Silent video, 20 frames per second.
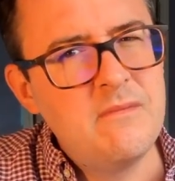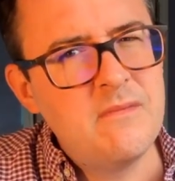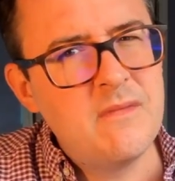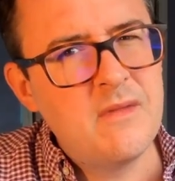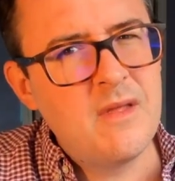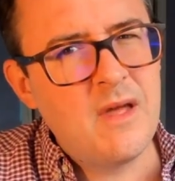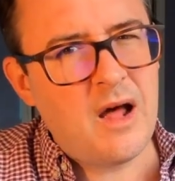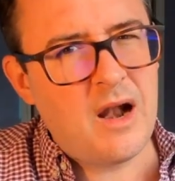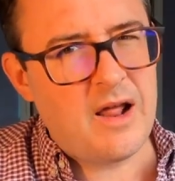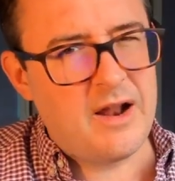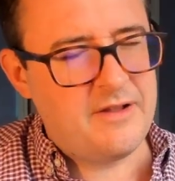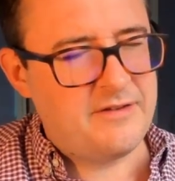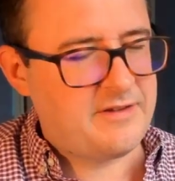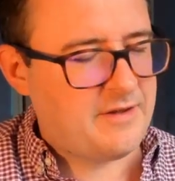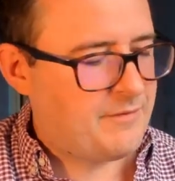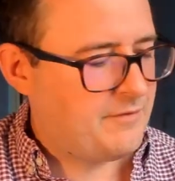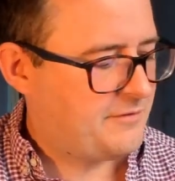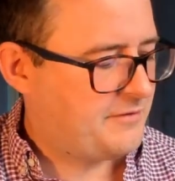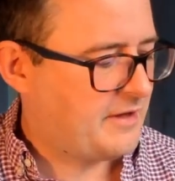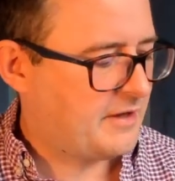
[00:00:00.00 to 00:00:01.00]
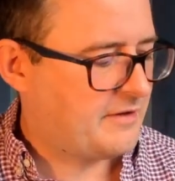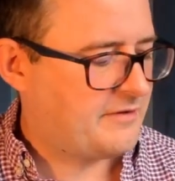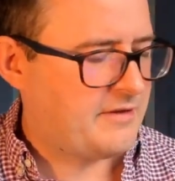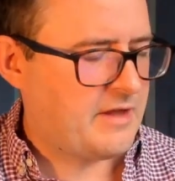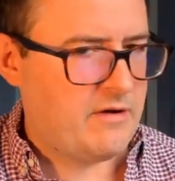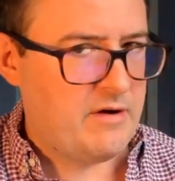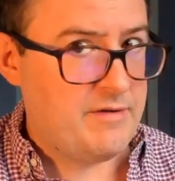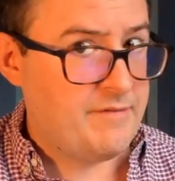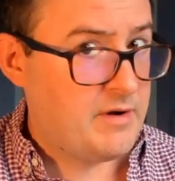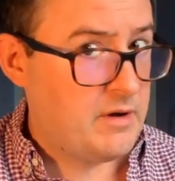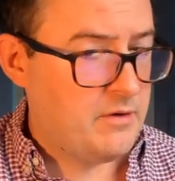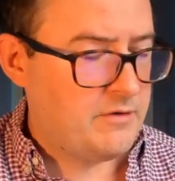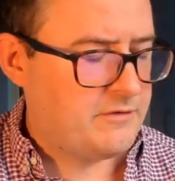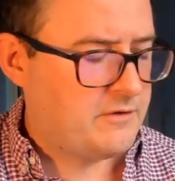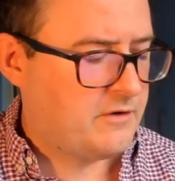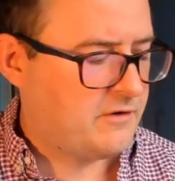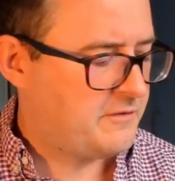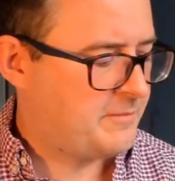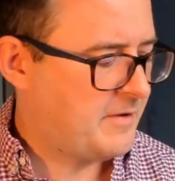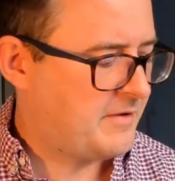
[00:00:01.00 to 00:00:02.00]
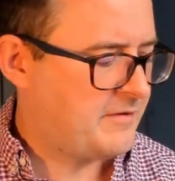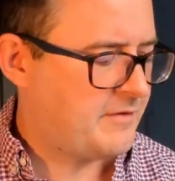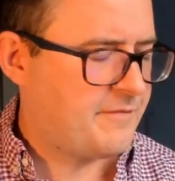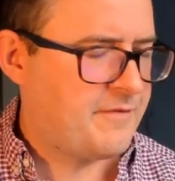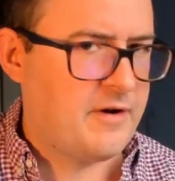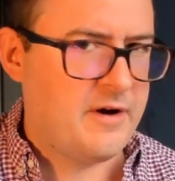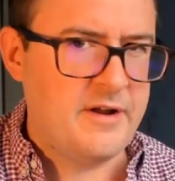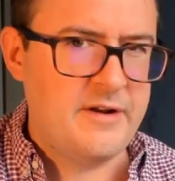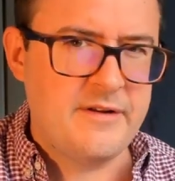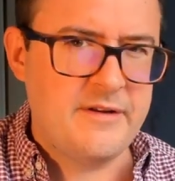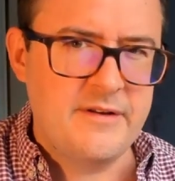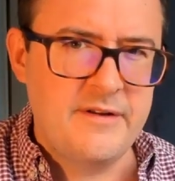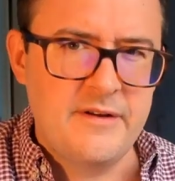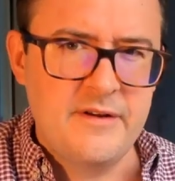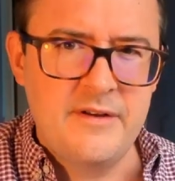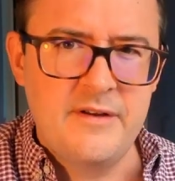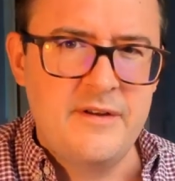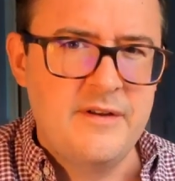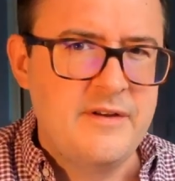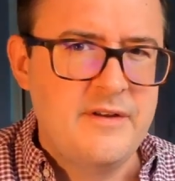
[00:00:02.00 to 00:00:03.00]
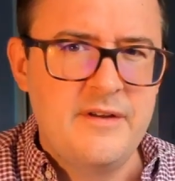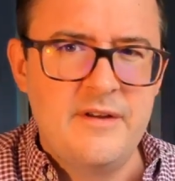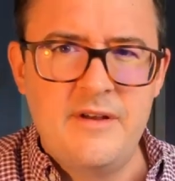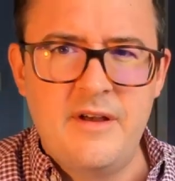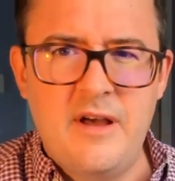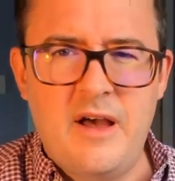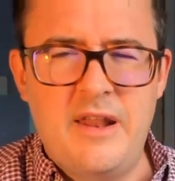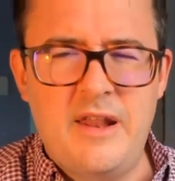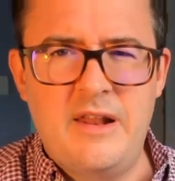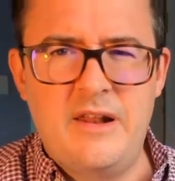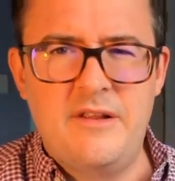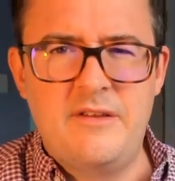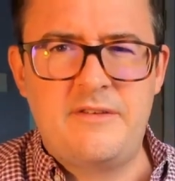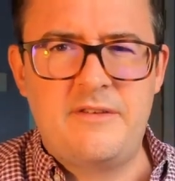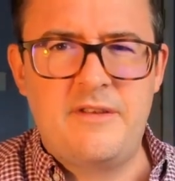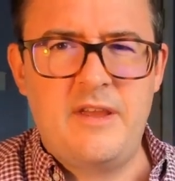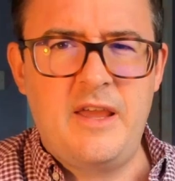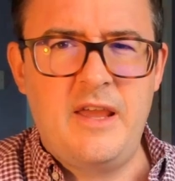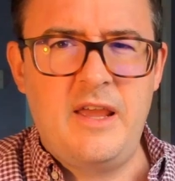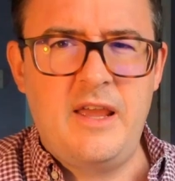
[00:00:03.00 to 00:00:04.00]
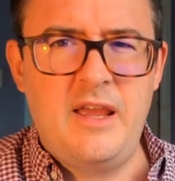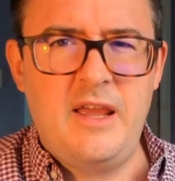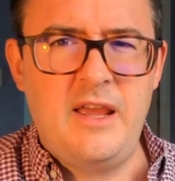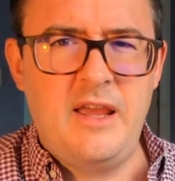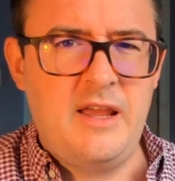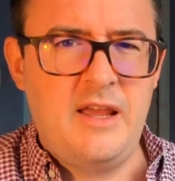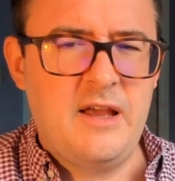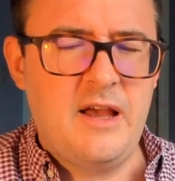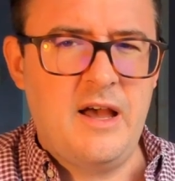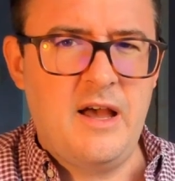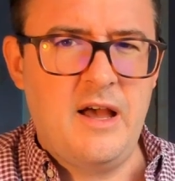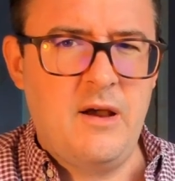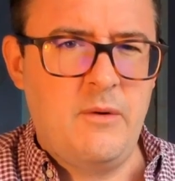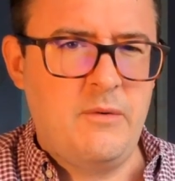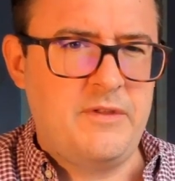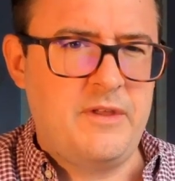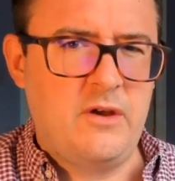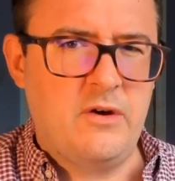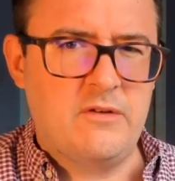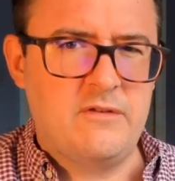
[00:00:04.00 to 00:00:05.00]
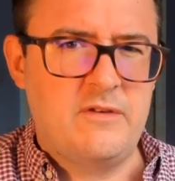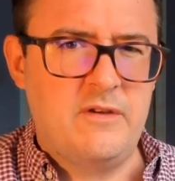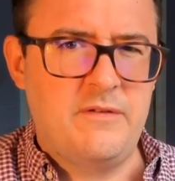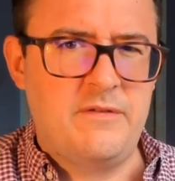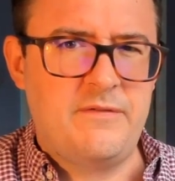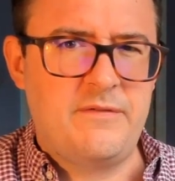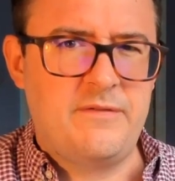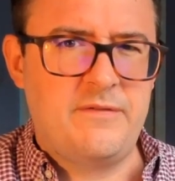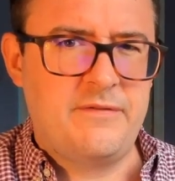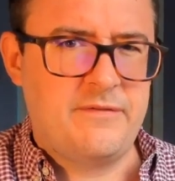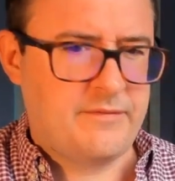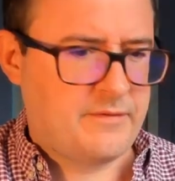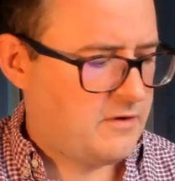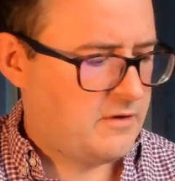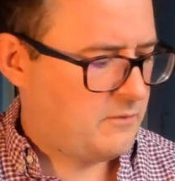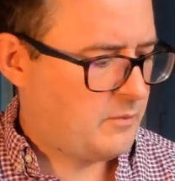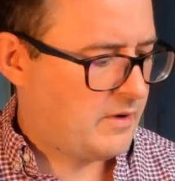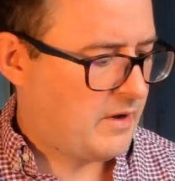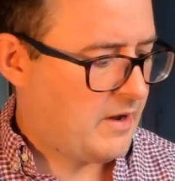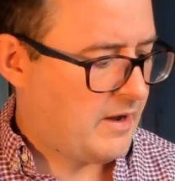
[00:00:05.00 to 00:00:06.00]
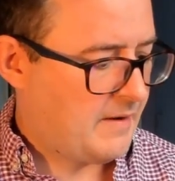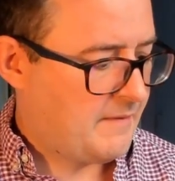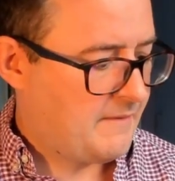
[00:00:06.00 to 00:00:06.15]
I like the 7/6 there, even though it's not specified. And then the C with the octave, because we're going